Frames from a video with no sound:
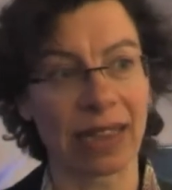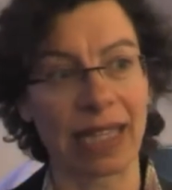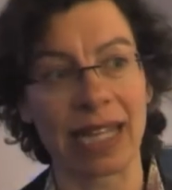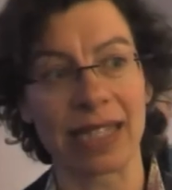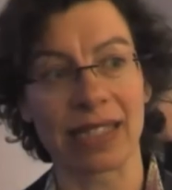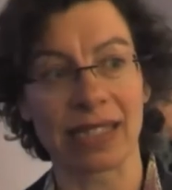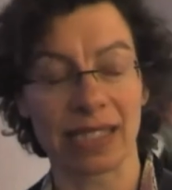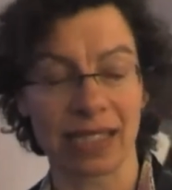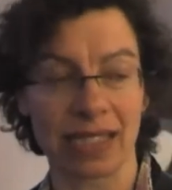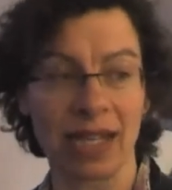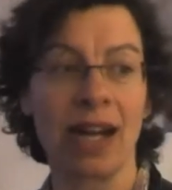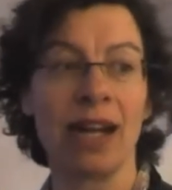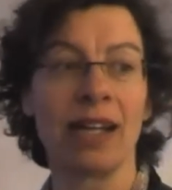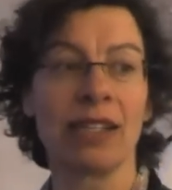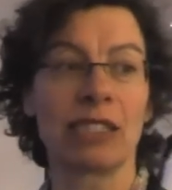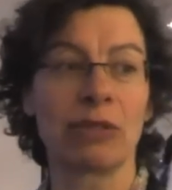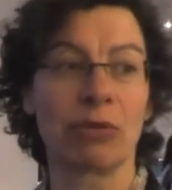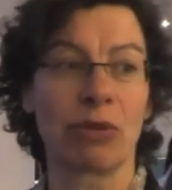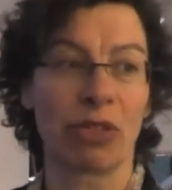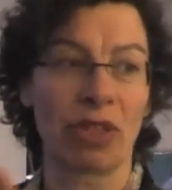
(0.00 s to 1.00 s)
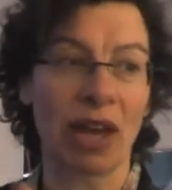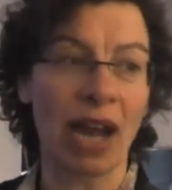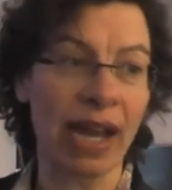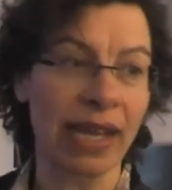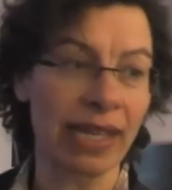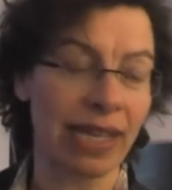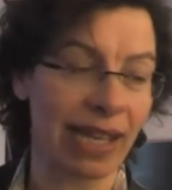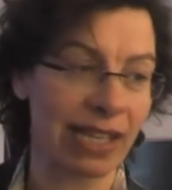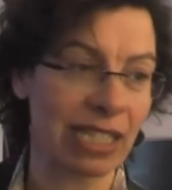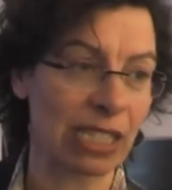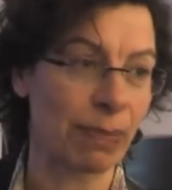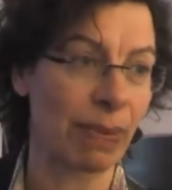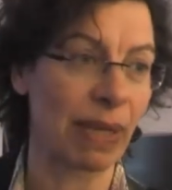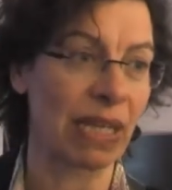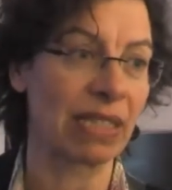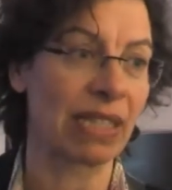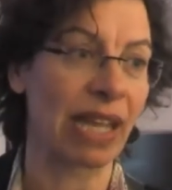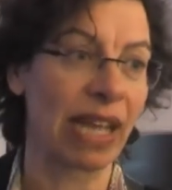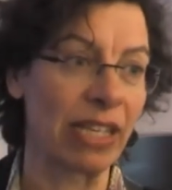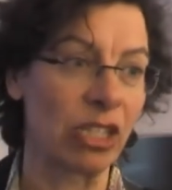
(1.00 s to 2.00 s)
that starts with high
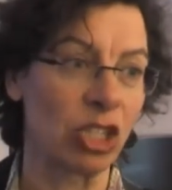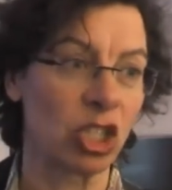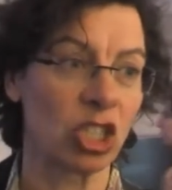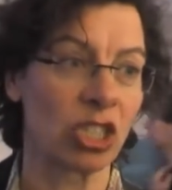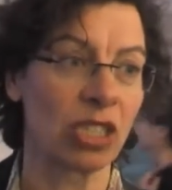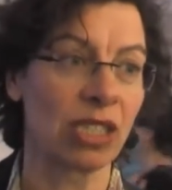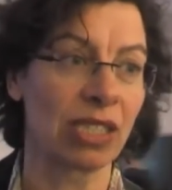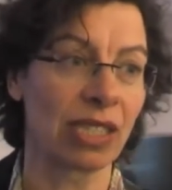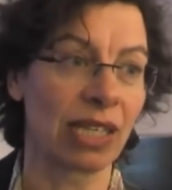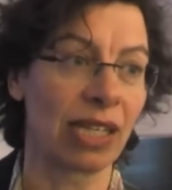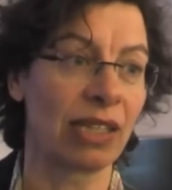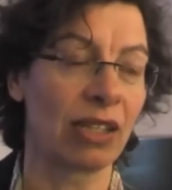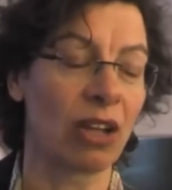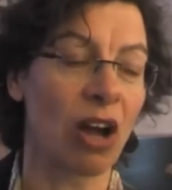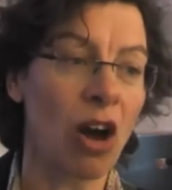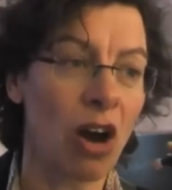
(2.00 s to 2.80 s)
expectations and